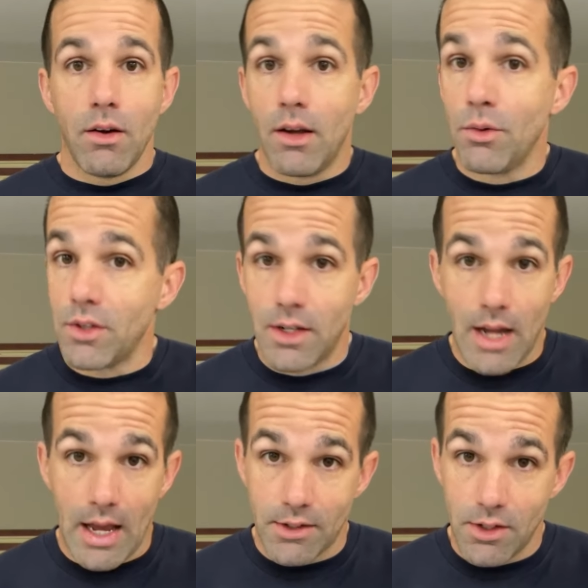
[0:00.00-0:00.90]
It was a
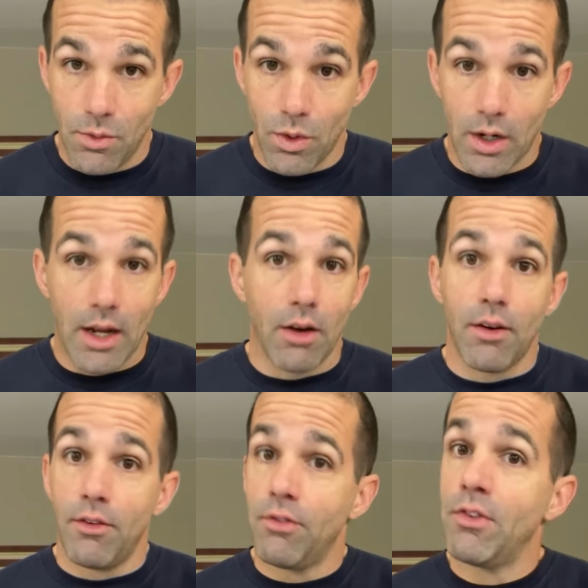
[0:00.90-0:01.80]
nasty workout.
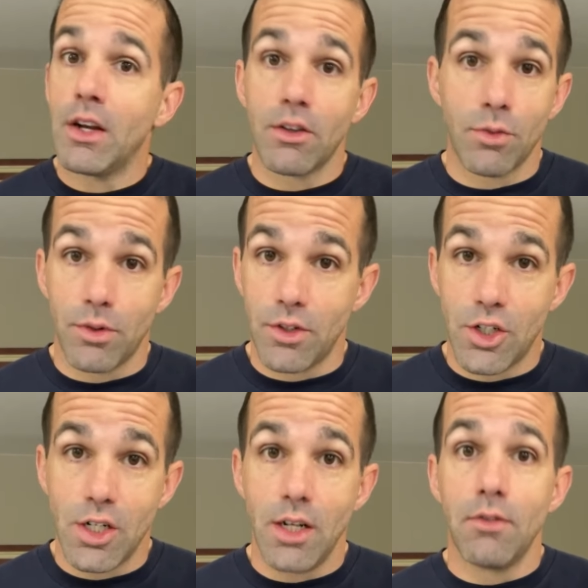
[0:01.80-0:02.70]
Fitness was
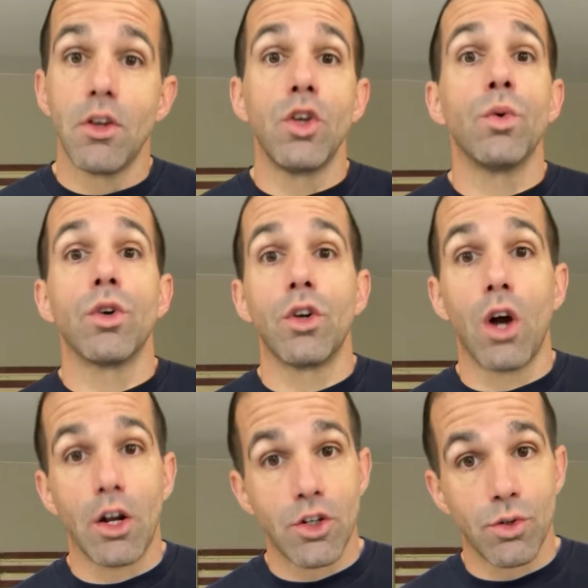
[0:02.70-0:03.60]
achieved. You were
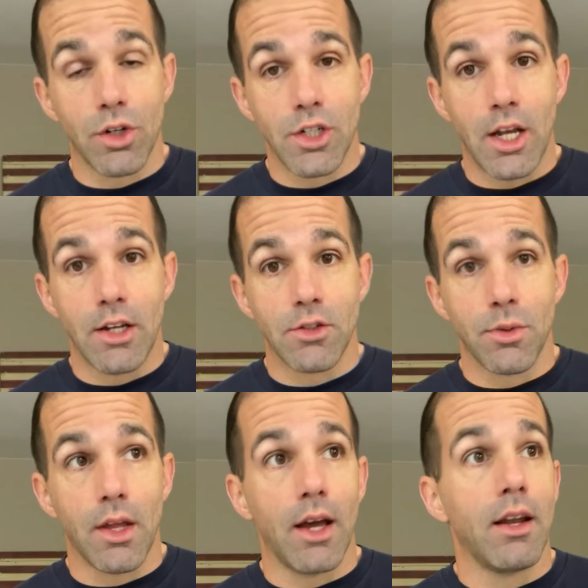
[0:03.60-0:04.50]
not shortchanged with
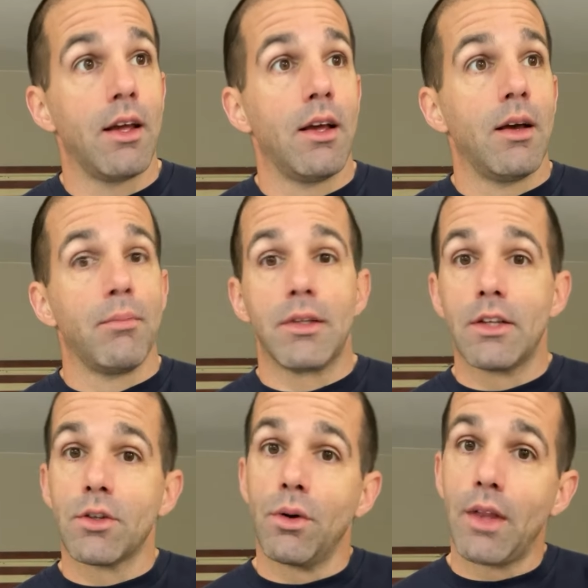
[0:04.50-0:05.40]
that. But
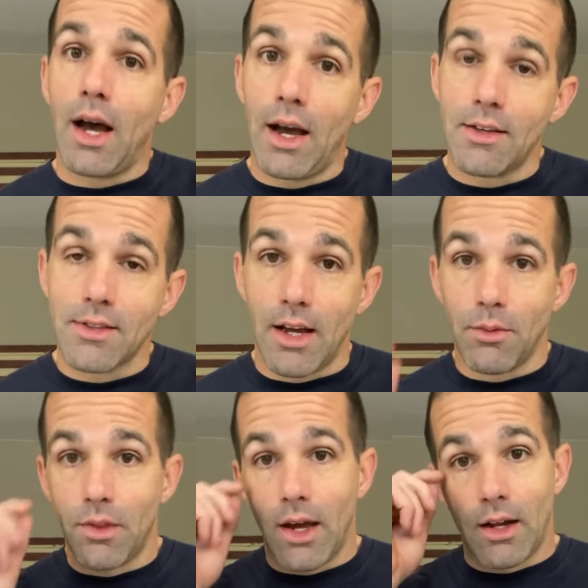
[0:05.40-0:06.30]
let's go on the high side
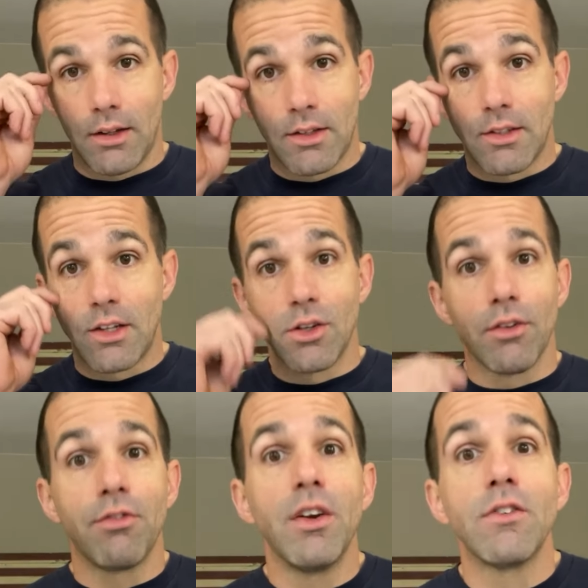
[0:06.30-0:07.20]
with that. Let's say it took
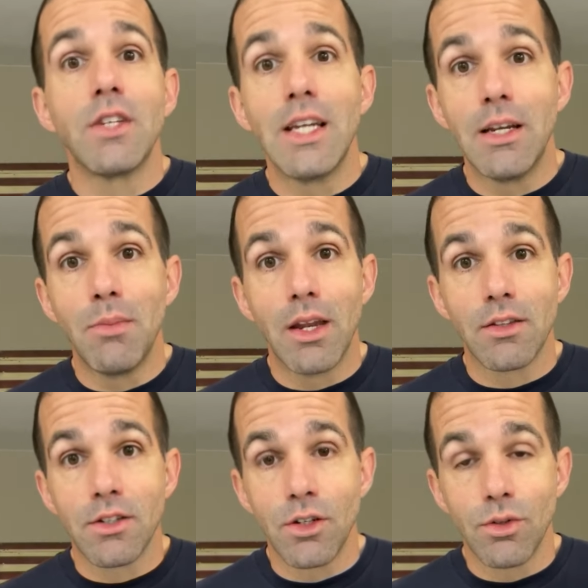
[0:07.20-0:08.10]
15
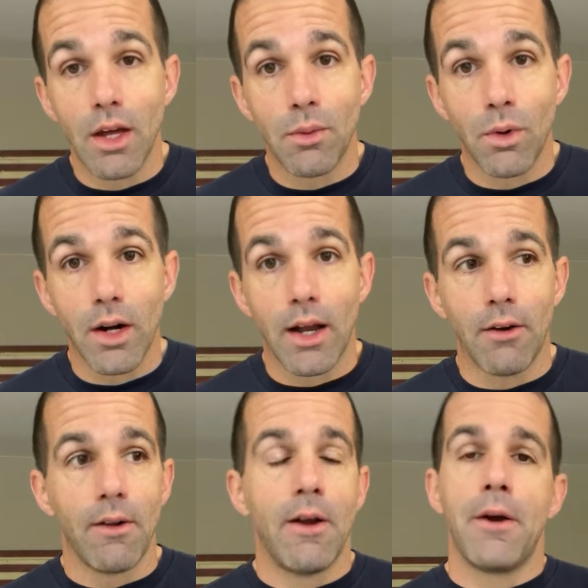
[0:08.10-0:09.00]
minutes to do that workout.